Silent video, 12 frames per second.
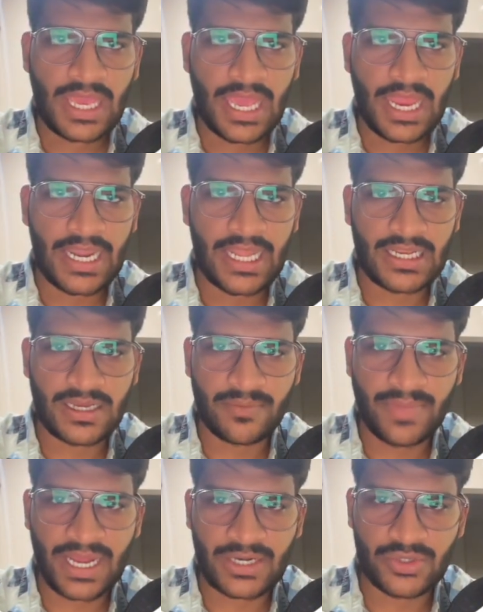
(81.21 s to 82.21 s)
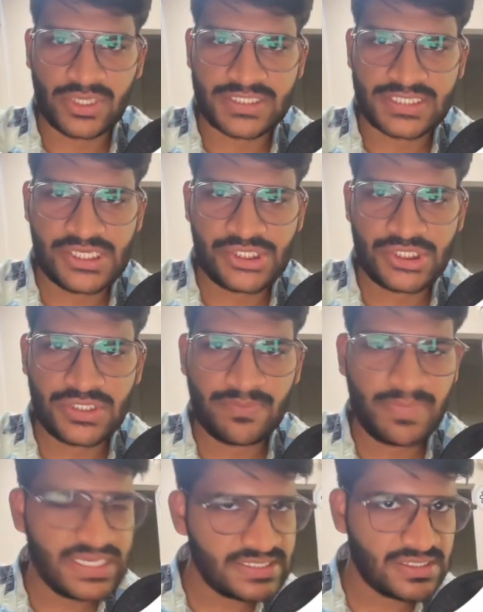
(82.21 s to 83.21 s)
and I'll come back to the extension,
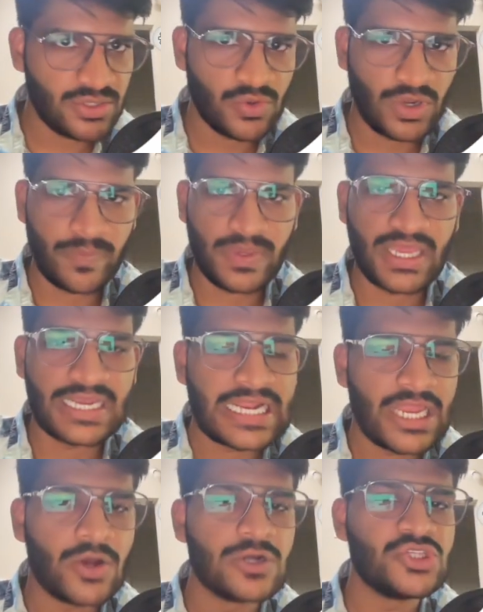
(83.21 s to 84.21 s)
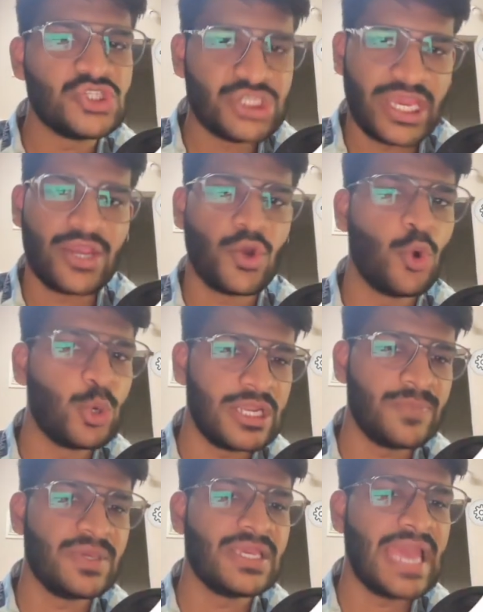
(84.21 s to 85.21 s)
paste the OTP and click on check
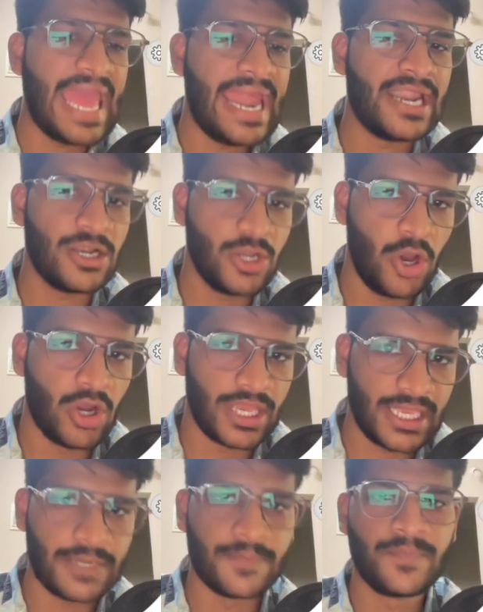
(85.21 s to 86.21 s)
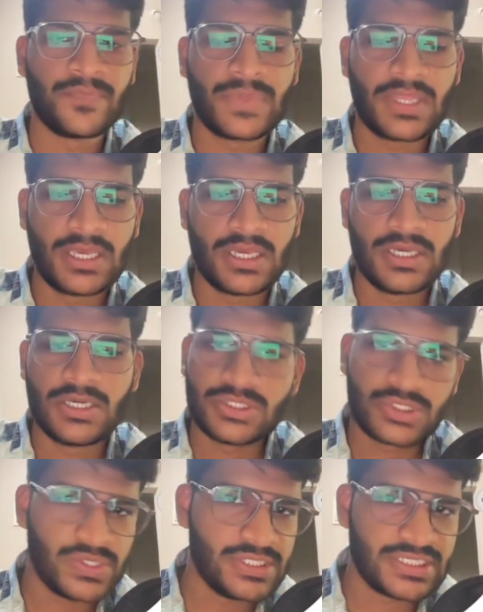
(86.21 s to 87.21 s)
OTP and log in.
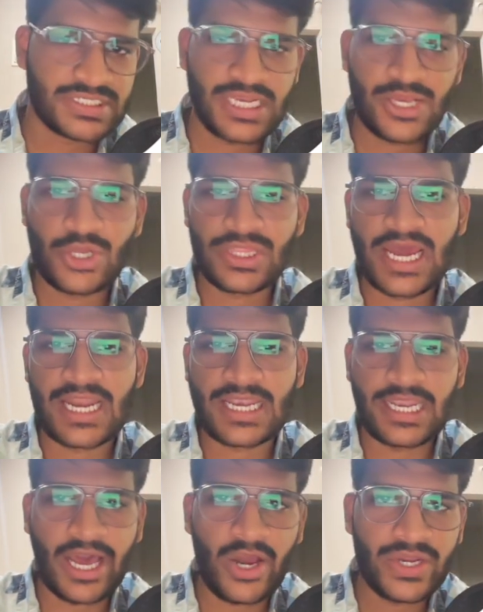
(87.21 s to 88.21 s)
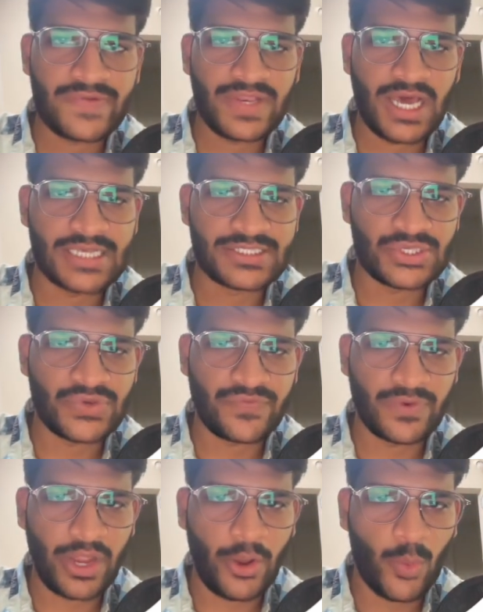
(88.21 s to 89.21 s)
So you'll just click on that. Now it will ask you
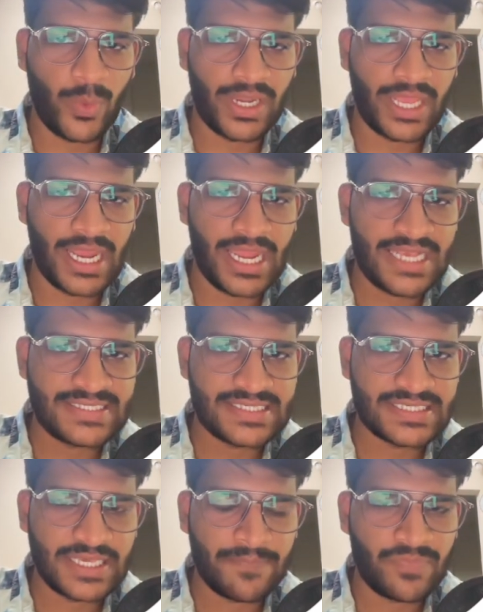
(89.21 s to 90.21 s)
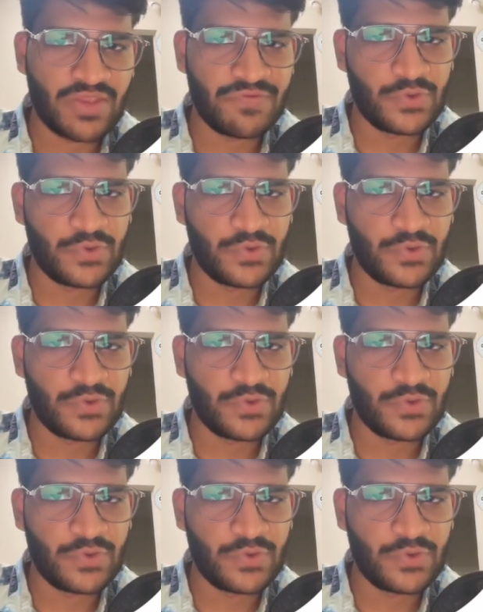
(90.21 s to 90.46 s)
for an OpenAI license key. If you